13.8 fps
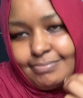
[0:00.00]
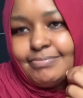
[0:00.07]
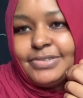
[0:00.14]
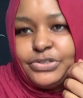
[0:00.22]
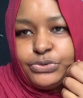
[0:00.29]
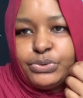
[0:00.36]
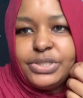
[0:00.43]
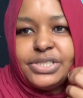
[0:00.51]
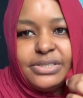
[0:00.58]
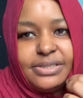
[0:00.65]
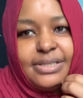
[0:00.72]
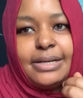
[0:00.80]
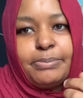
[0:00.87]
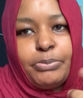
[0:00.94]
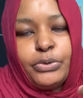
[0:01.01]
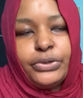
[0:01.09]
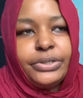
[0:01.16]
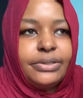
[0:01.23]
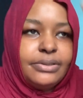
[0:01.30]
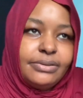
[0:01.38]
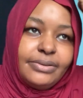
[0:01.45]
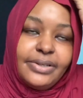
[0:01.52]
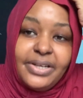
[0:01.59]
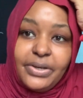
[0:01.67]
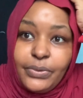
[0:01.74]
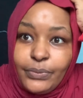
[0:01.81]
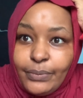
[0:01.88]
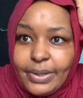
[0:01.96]
It reaches that point
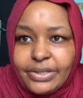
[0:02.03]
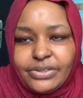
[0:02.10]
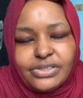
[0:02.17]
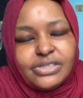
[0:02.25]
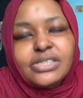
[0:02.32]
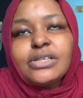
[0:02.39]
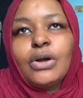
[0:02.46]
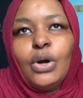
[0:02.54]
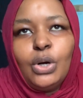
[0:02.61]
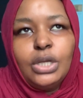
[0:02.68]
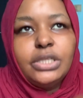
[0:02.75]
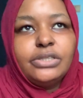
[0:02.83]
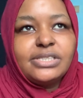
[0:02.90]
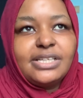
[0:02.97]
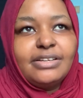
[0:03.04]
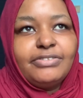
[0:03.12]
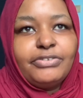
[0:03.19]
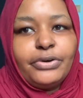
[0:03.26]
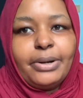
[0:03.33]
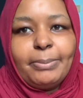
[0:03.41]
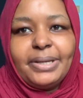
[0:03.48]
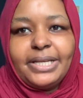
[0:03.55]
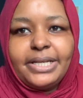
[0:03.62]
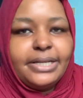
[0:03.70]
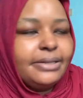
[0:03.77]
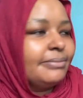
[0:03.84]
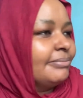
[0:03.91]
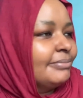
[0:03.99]
where you just call yourself for a
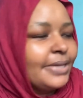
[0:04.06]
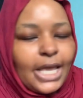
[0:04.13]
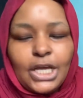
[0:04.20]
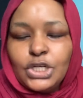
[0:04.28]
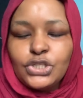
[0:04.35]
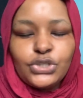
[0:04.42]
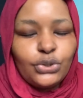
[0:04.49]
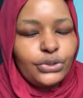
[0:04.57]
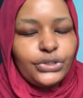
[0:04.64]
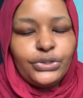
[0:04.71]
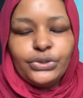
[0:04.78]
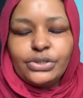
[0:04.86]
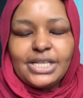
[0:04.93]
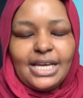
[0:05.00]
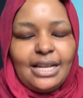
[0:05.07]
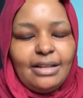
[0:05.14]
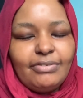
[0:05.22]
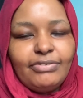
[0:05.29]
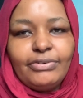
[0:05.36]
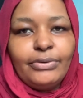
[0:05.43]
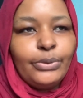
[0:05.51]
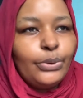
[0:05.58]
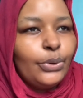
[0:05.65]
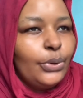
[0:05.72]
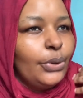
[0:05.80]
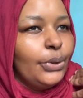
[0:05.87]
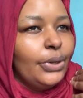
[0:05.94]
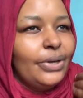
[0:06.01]
meeting, talk to yourself,
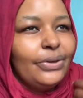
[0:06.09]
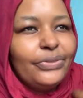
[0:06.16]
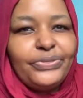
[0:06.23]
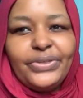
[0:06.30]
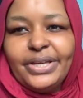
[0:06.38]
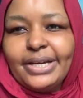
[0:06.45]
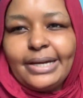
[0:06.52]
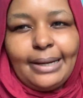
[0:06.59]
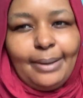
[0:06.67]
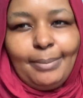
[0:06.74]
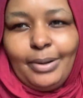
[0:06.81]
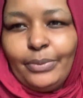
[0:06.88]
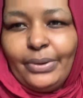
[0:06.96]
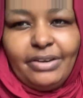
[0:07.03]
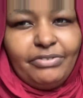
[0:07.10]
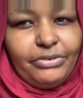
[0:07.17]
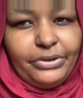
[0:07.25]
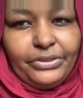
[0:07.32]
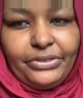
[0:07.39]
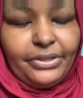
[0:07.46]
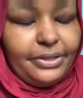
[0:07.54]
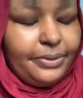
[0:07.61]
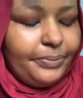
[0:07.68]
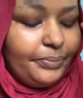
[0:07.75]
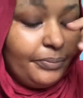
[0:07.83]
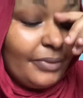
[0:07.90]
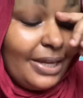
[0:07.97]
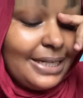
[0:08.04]
think about everything,
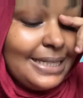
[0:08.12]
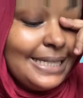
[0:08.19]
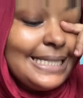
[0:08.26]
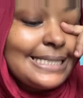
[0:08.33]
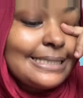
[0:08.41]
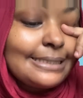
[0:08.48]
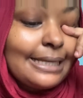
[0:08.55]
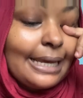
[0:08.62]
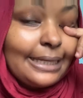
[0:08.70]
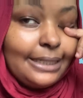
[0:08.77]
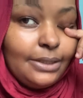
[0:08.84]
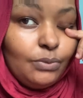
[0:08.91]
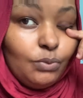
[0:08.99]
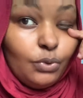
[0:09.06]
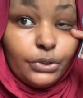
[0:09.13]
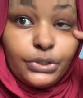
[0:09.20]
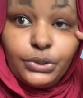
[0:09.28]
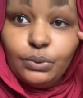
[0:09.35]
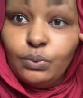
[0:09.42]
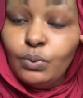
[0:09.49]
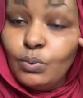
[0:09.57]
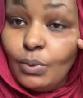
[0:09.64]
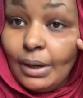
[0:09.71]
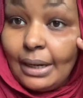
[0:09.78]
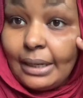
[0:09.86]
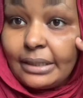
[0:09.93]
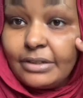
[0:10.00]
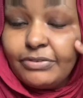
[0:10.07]
decide what you
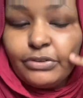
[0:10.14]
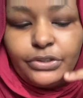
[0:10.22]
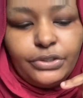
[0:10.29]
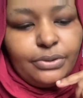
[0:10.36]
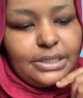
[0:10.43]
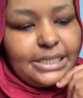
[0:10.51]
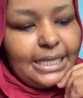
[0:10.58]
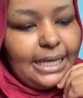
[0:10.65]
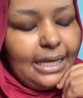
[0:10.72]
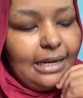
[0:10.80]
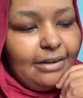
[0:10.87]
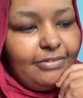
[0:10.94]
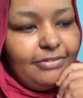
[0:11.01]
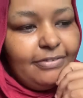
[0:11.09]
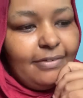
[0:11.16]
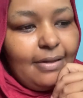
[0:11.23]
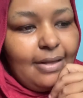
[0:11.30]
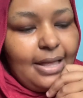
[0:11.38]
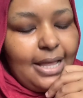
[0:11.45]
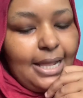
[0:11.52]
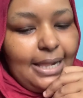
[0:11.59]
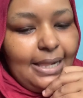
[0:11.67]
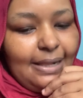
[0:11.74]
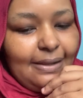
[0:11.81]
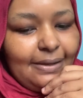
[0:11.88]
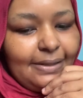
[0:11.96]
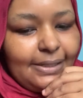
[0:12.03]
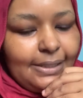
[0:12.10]
want for yourself,
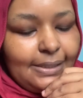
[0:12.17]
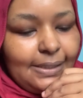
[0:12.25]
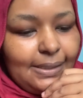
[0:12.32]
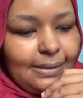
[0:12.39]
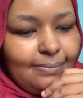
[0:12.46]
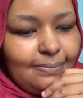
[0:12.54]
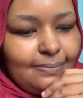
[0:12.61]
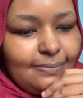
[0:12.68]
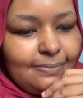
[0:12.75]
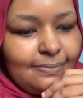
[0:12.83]
and